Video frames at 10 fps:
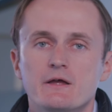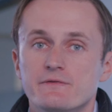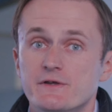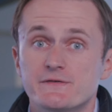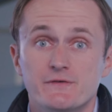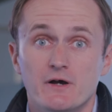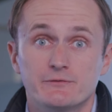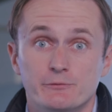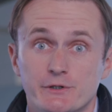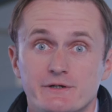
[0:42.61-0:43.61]
This
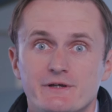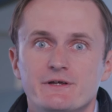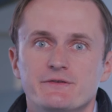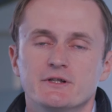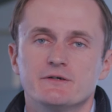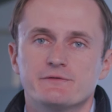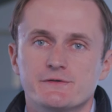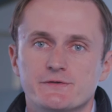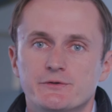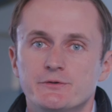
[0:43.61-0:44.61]
software
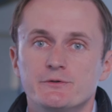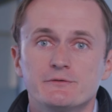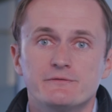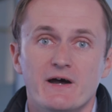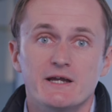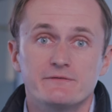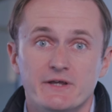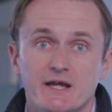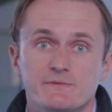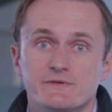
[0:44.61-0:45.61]
delivers two to five
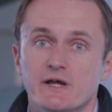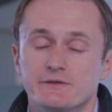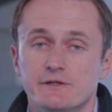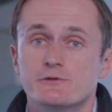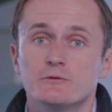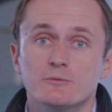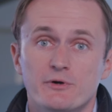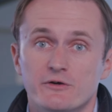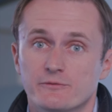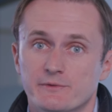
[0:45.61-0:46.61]
times additional
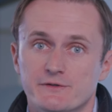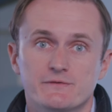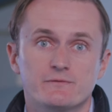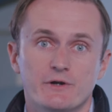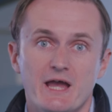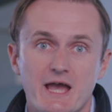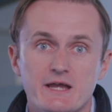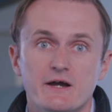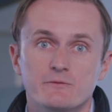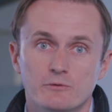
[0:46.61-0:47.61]
performance for
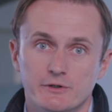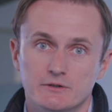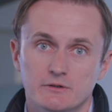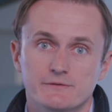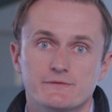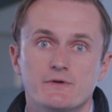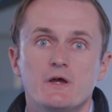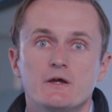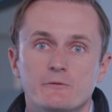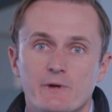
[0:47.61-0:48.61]
AI workloads
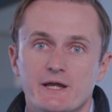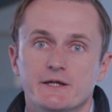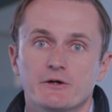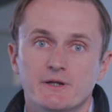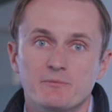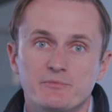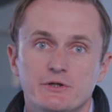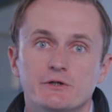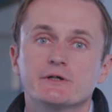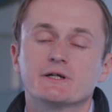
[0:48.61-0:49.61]
running on
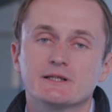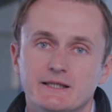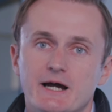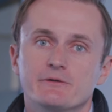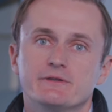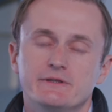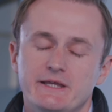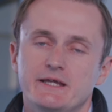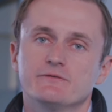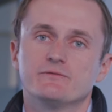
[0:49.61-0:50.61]
Ampere
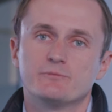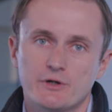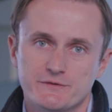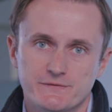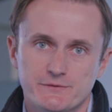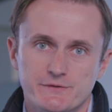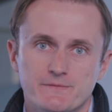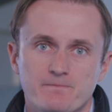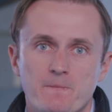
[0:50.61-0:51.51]
cloud-native processors.